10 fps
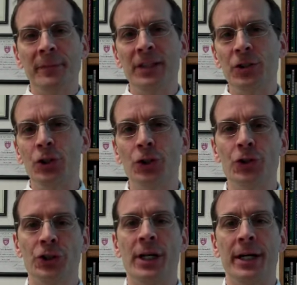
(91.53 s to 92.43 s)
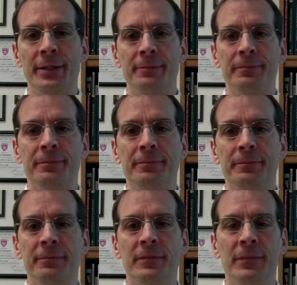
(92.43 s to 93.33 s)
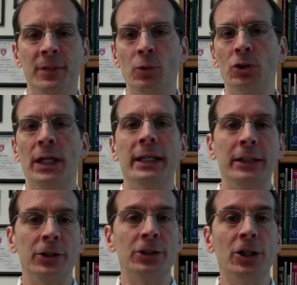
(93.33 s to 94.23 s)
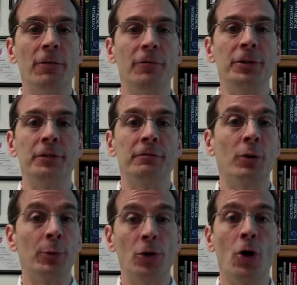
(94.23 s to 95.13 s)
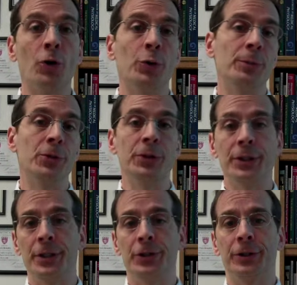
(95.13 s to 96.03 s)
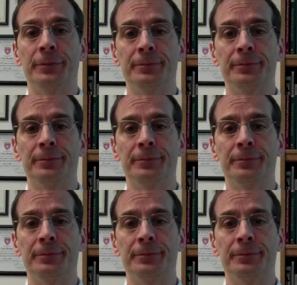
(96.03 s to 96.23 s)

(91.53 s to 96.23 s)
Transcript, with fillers: it's a sure sign that most likely you're suffering from an autoimmune condition.